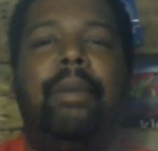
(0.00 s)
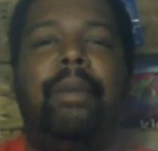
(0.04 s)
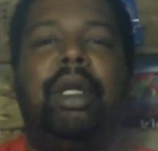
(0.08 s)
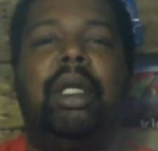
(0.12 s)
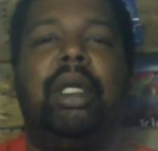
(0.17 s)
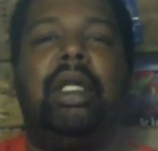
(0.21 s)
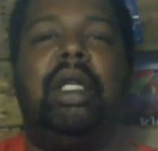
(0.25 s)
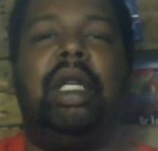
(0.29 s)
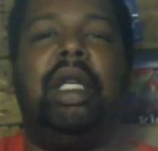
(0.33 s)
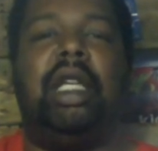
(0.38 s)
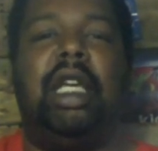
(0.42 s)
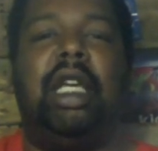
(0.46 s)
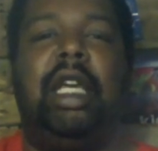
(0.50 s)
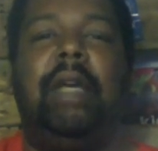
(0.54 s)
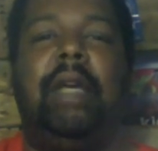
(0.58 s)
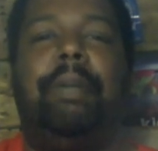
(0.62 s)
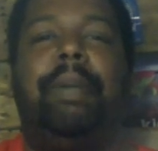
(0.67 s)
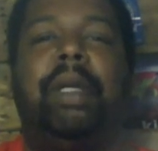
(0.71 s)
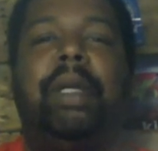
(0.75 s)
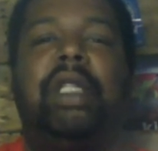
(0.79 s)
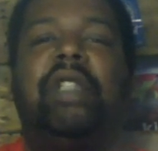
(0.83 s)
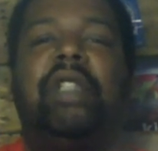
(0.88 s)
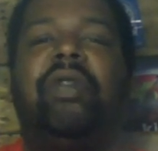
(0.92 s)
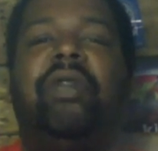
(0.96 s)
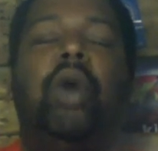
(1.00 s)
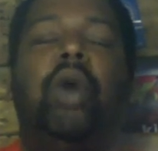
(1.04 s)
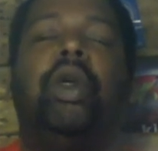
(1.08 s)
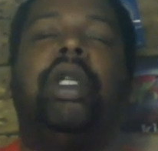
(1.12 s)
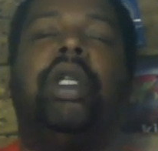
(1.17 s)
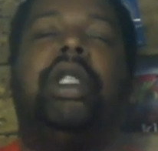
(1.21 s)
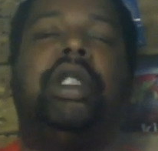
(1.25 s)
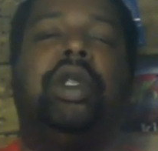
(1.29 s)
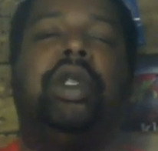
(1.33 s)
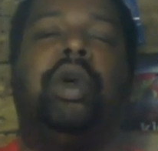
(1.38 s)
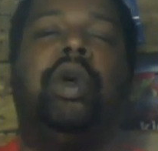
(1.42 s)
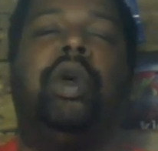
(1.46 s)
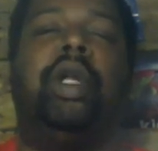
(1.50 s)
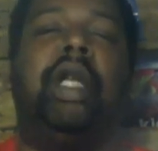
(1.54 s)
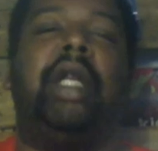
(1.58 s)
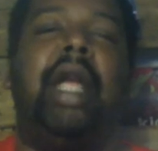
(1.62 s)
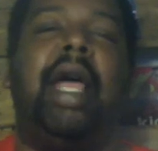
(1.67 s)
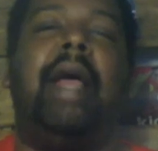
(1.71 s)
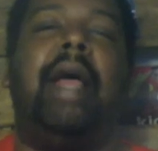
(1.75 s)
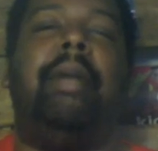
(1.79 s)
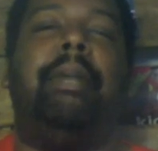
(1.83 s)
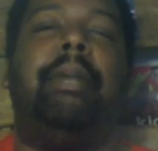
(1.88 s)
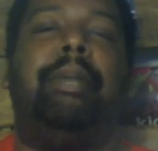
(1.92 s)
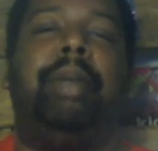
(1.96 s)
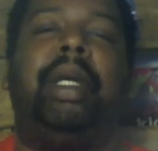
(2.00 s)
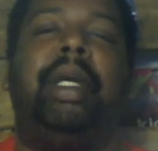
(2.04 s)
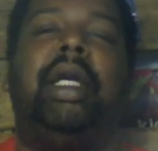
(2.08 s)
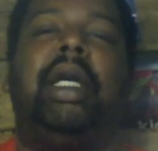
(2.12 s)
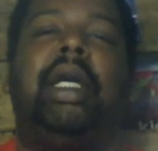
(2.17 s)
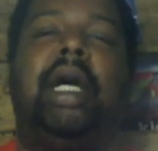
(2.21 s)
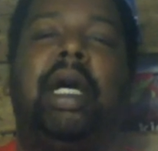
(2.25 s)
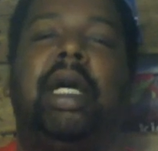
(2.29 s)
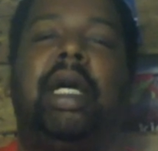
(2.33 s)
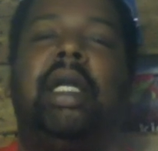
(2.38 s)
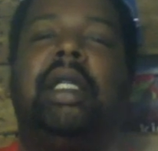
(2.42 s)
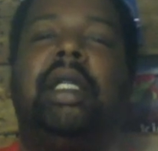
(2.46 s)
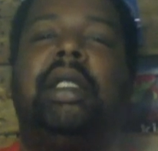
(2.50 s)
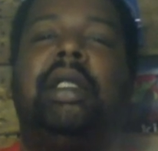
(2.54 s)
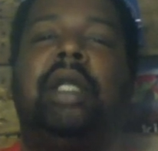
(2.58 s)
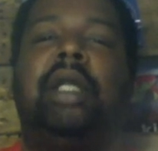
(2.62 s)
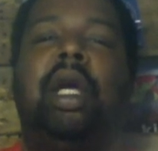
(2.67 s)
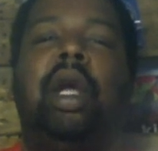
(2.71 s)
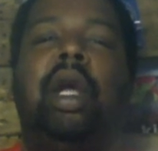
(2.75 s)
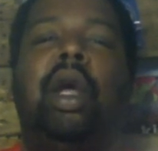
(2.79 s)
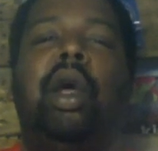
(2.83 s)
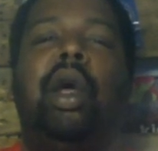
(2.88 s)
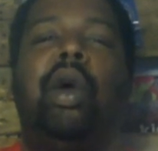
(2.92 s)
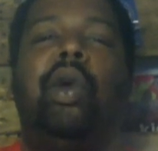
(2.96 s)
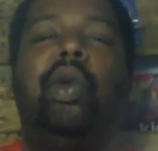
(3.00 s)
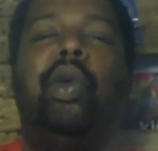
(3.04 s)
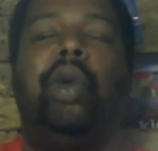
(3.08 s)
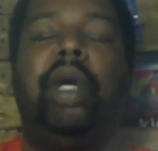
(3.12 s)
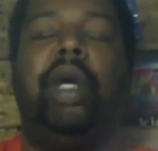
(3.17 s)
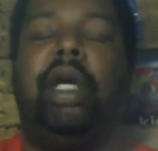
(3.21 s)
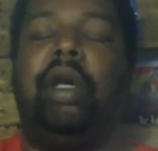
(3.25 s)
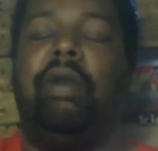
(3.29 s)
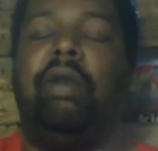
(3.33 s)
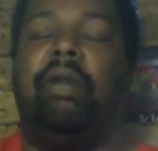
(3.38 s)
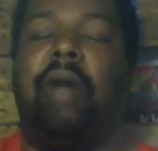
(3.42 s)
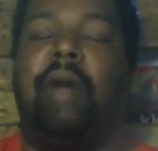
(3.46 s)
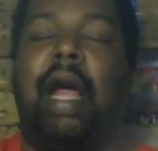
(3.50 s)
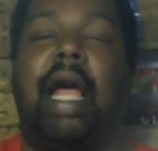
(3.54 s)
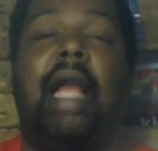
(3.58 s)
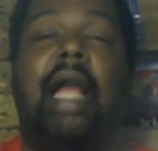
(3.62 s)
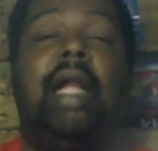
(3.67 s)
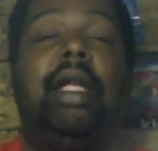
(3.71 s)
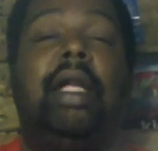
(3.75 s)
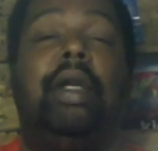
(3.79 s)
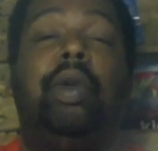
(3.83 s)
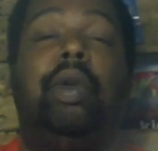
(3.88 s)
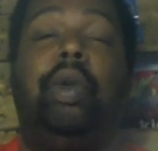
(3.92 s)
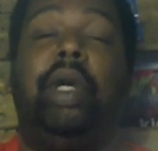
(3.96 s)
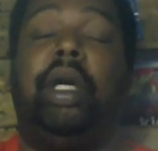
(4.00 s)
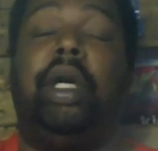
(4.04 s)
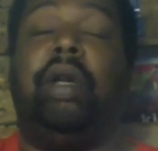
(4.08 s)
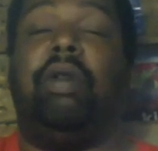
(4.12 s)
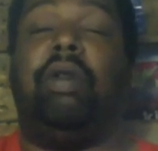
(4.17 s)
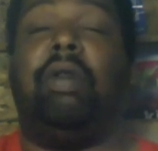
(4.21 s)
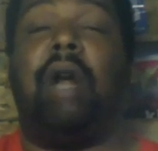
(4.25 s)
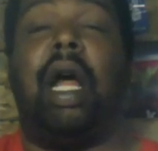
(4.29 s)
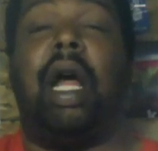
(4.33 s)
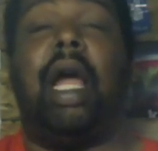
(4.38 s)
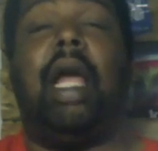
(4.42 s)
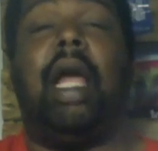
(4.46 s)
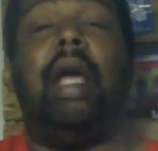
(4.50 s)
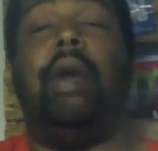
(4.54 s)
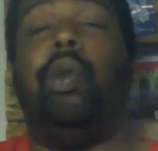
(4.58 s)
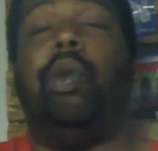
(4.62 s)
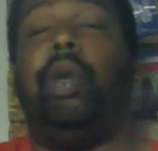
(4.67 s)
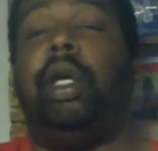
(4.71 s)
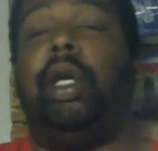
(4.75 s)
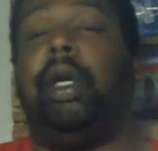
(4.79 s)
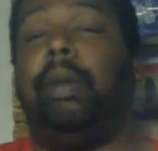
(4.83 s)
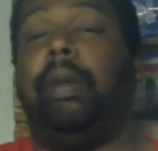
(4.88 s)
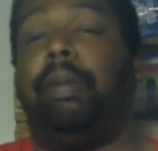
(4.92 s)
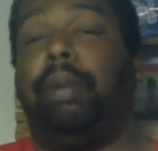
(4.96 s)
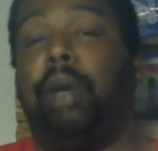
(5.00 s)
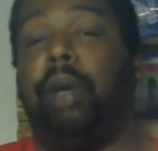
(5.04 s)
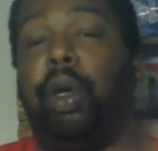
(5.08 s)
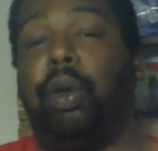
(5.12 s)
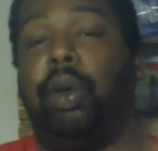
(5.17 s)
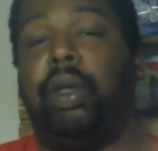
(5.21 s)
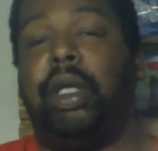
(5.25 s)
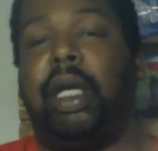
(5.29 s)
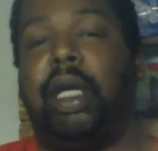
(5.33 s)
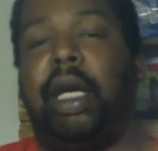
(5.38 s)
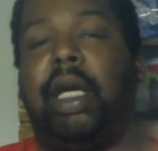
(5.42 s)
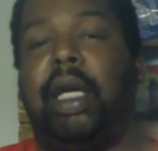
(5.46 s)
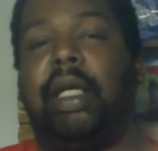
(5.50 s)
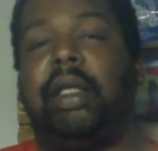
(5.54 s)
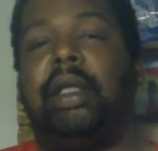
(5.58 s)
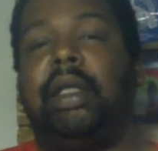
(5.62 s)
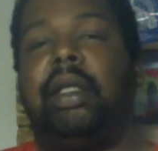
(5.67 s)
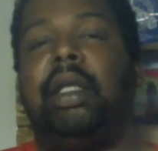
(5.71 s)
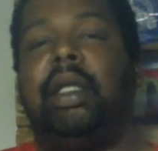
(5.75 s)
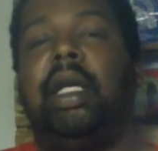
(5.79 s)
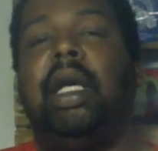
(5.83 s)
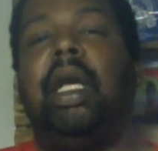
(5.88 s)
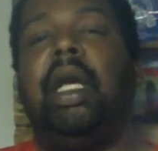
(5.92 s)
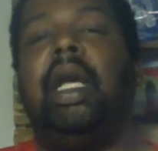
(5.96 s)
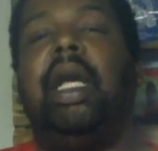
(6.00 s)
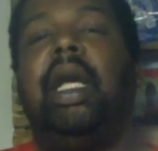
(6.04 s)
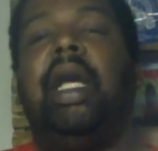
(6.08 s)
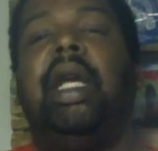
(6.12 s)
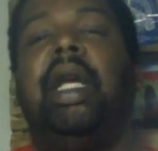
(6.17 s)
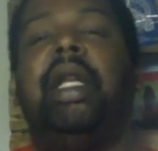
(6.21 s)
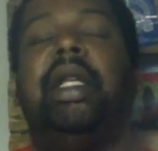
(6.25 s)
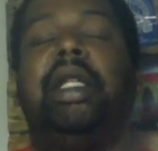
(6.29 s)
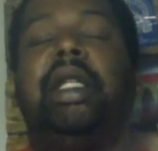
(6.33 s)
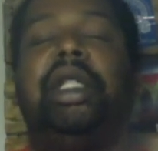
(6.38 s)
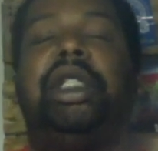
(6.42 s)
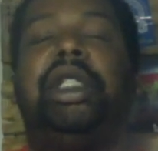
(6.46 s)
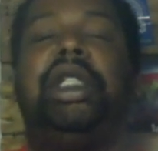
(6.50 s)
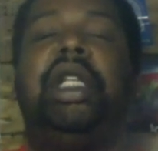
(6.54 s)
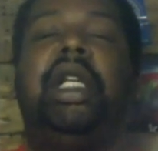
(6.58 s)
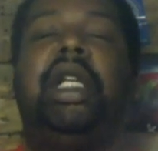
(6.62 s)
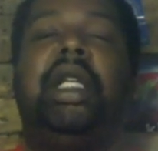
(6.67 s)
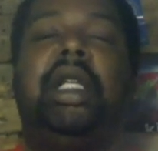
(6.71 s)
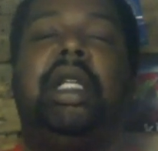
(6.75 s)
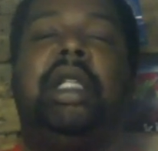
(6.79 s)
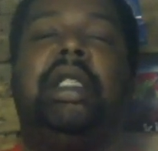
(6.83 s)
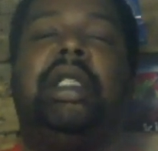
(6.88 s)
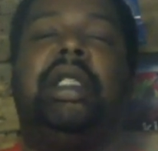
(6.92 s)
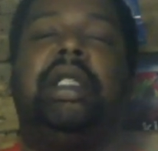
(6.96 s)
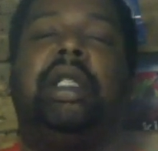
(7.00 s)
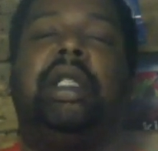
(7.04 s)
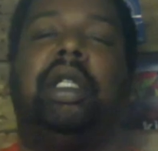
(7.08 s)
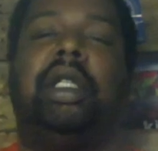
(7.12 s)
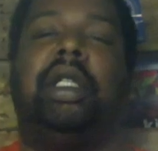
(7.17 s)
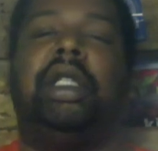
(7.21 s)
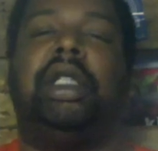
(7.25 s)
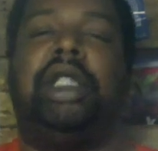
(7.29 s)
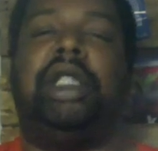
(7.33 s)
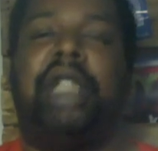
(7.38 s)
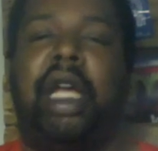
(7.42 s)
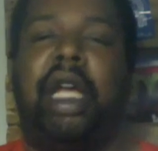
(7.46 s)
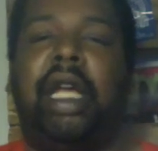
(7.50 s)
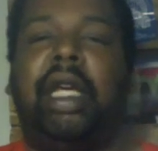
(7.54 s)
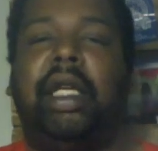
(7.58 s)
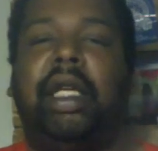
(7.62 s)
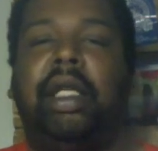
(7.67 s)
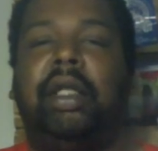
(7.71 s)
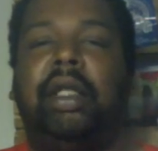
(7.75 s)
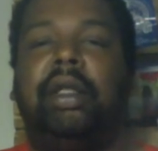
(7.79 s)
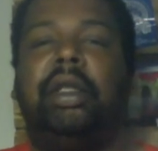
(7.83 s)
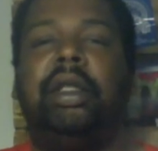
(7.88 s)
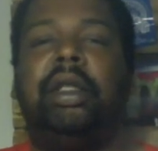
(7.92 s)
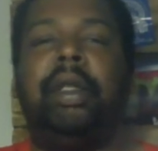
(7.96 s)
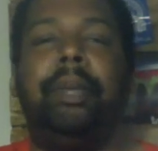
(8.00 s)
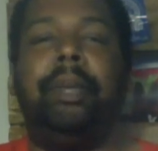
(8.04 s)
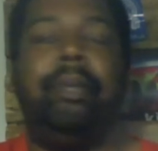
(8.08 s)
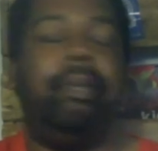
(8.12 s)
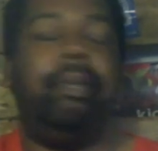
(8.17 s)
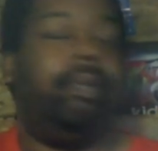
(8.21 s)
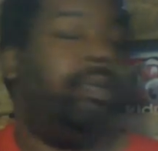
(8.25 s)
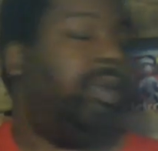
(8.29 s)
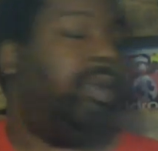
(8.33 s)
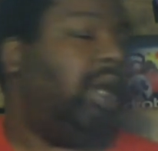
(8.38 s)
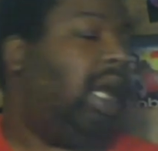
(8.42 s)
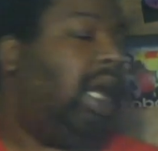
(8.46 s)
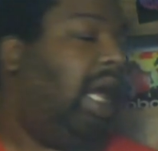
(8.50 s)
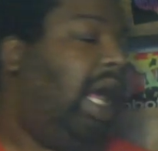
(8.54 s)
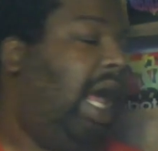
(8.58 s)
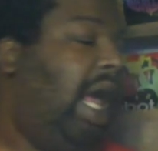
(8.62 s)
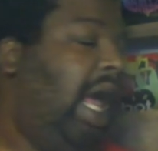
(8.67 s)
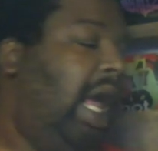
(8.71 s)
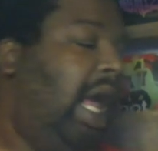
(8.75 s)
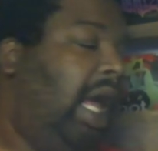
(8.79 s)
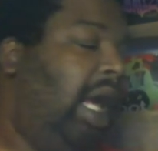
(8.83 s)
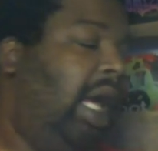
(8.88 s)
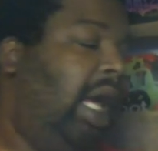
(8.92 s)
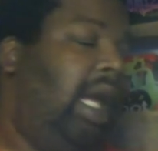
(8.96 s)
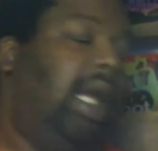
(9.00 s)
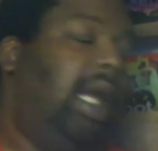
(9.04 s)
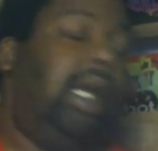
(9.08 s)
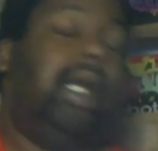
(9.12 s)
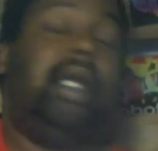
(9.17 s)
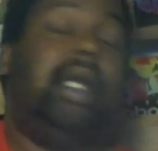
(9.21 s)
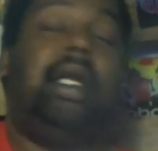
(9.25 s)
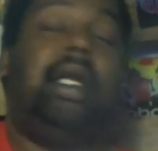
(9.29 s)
to keep us focused on that because we can rally, we can riot, we can protest, and the shit isn't gonna change. And